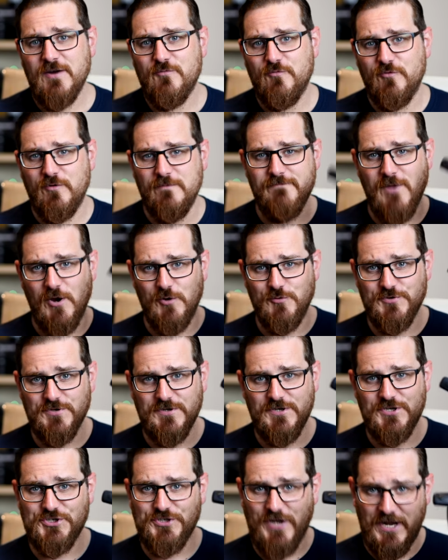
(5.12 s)
remote
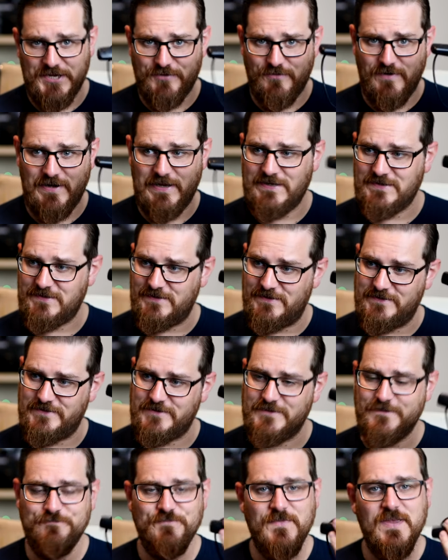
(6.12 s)
shutter
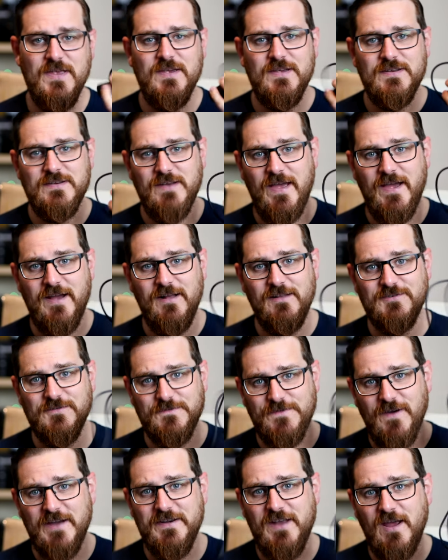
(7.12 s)
releases. Now, to
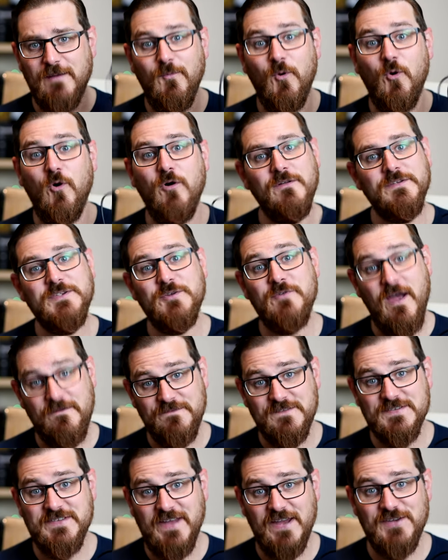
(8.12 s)
find out more, you'll have
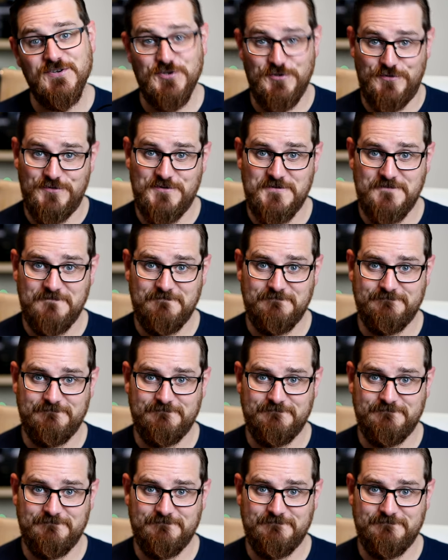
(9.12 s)
to stay tuned.